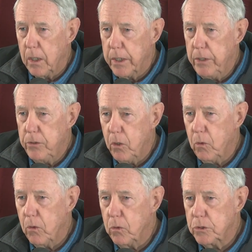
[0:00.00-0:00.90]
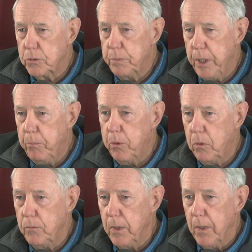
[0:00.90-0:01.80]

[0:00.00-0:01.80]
He told those people